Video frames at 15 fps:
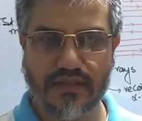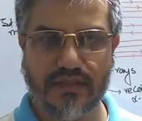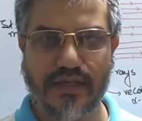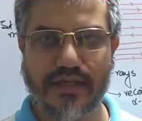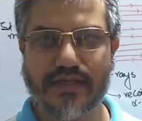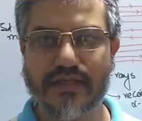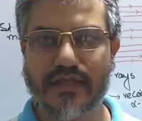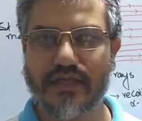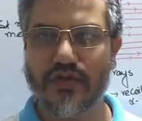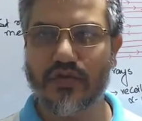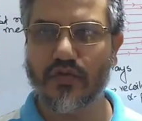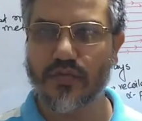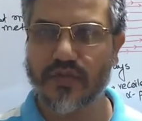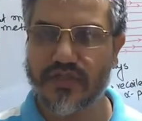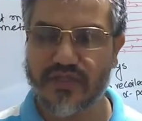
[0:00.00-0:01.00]
like
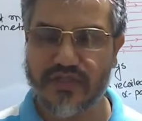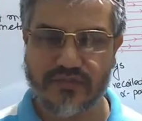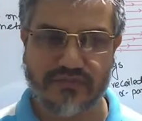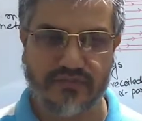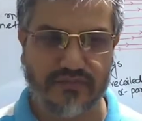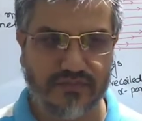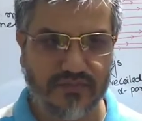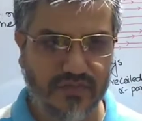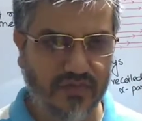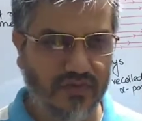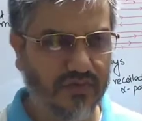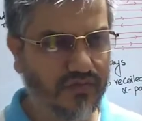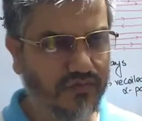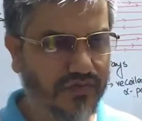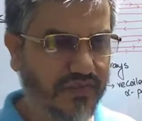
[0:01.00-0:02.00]
aluminum,
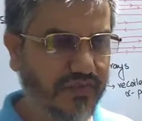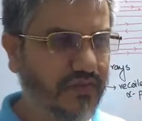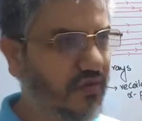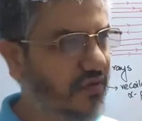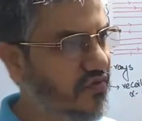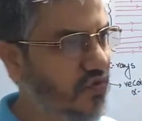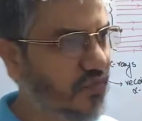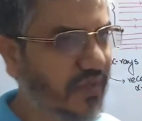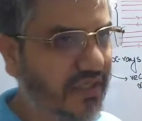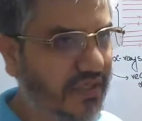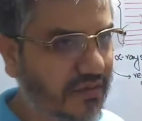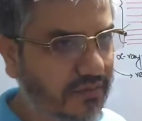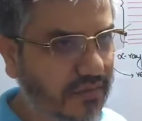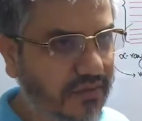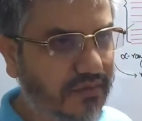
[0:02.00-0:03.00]
which is also
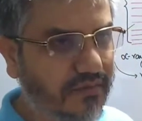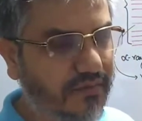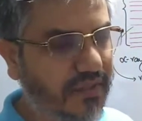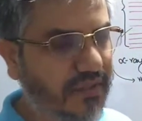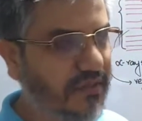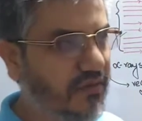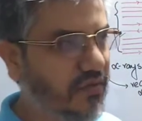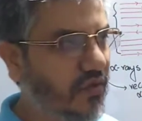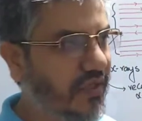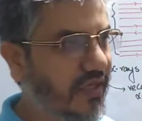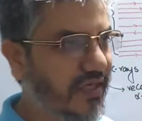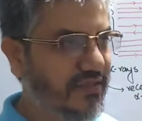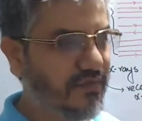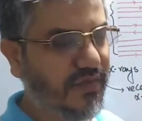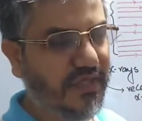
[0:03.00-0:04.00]
malleable but
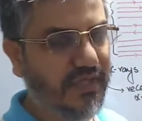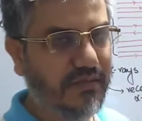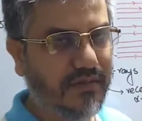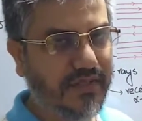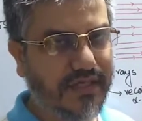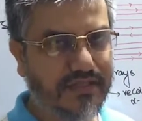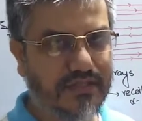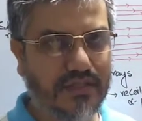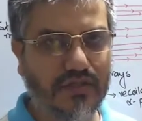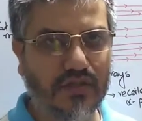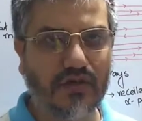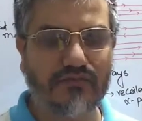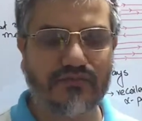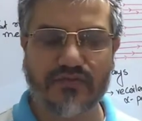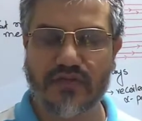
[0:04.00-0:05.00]
not as malleable as that
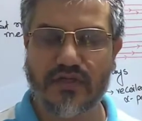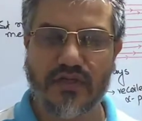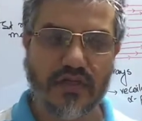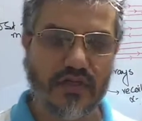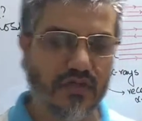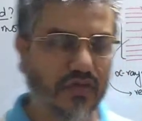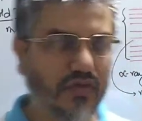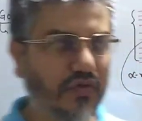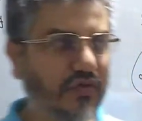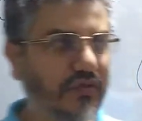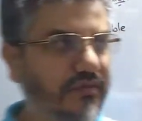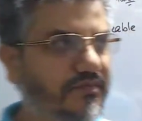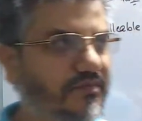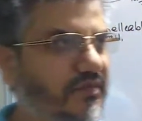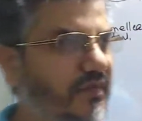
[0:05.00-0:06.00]
of
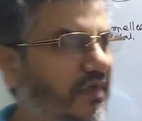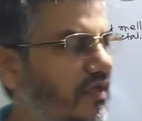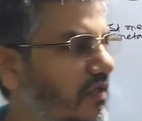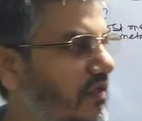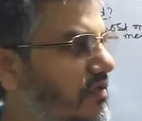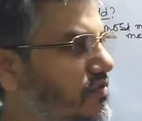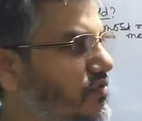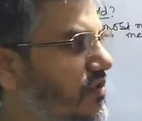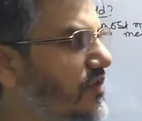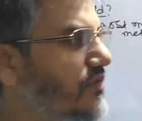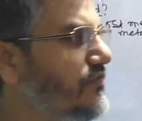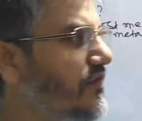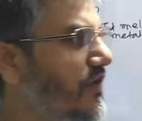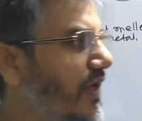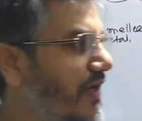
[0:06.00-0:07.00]
gold. So
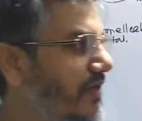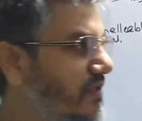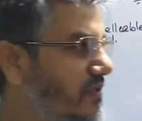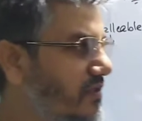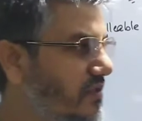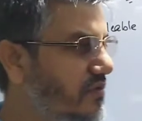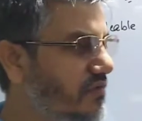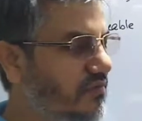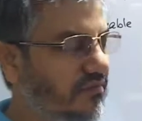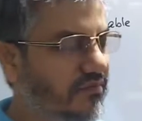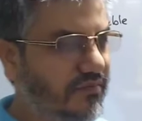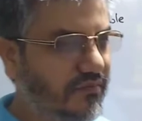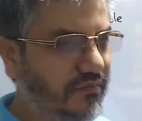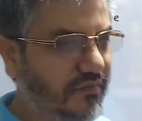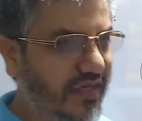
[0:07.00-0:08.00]
if lighter
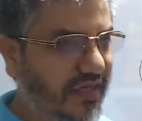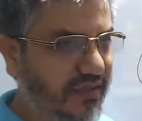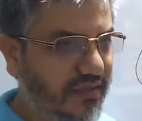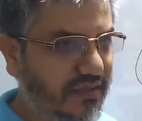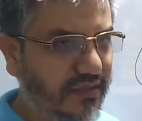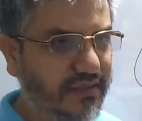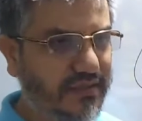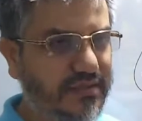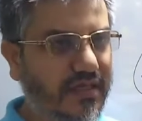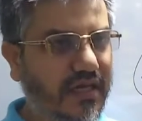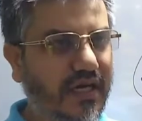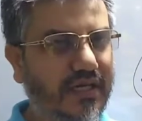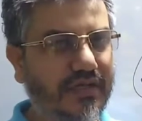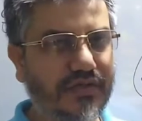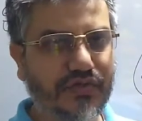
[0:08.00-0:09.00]
metals
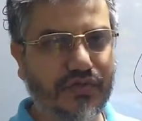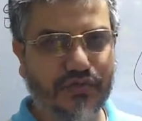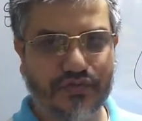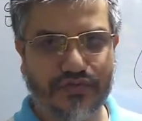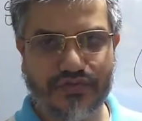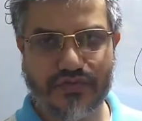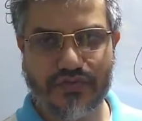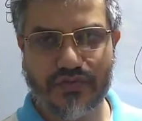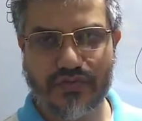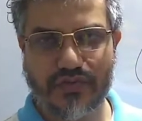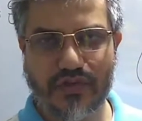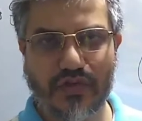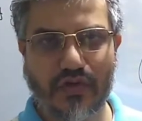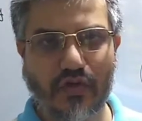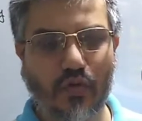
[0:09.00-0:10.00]
are used,
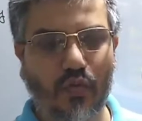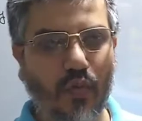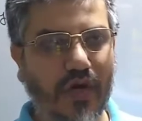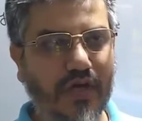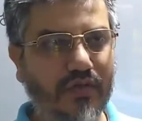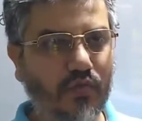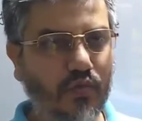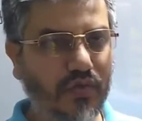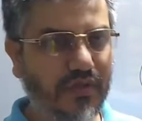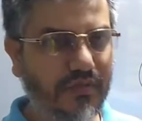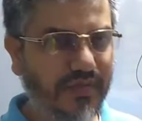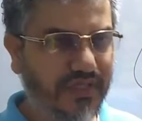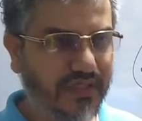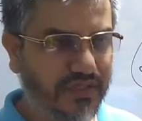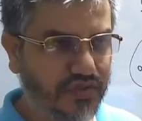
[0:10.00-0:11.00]
what
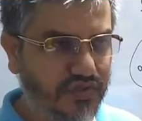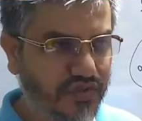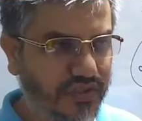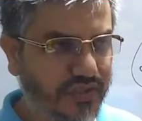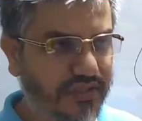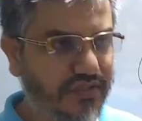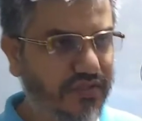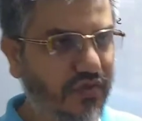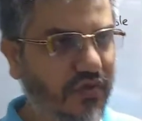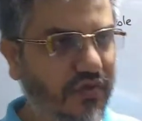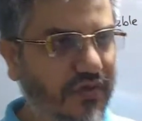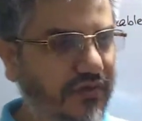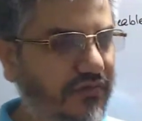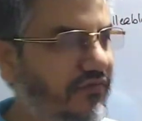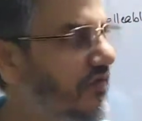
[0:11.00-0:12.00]
will be the change
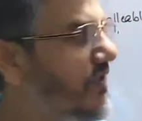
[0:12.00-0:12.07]
or